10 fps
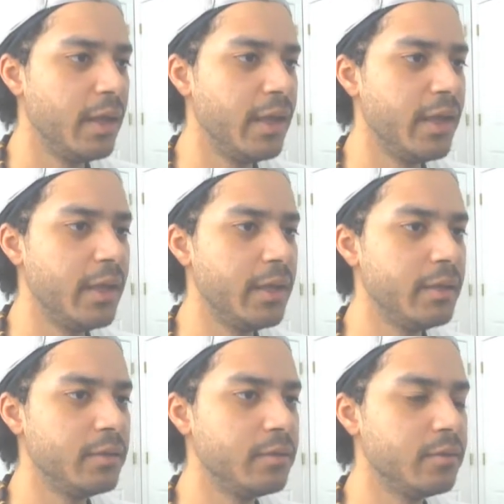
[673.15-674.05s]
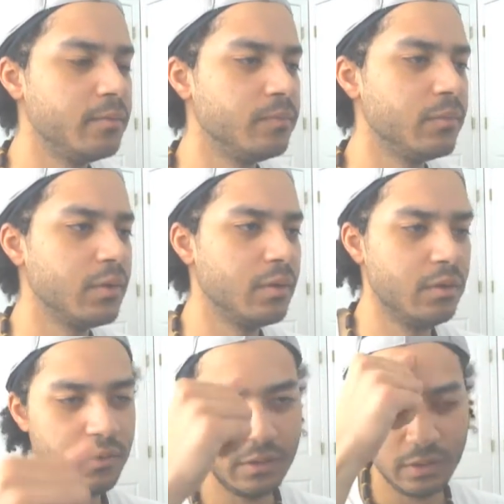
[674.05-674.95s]
And
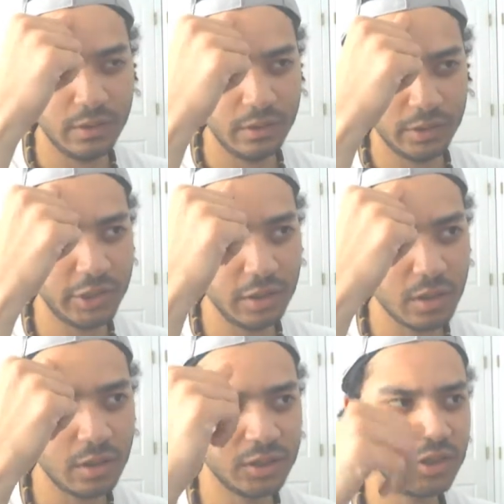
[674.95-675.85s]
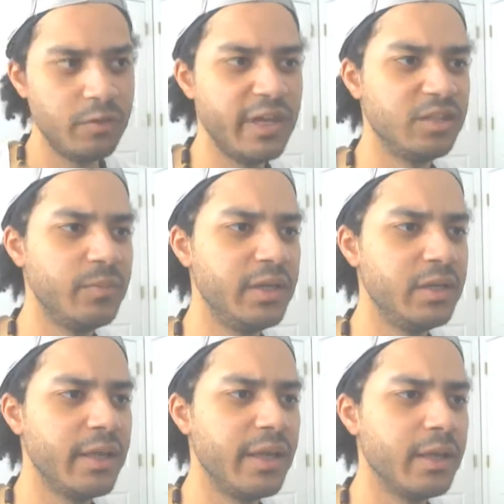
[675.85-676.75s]
she also has
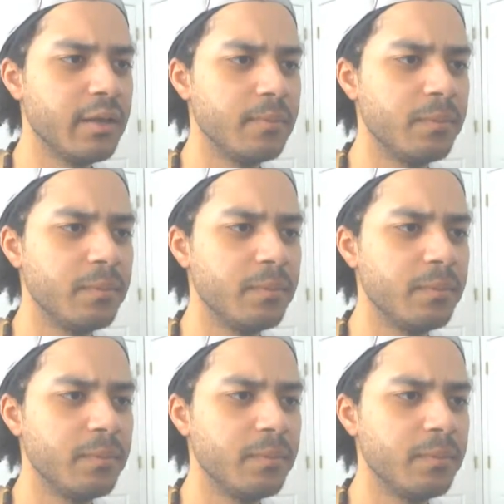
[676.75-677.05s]
been, like,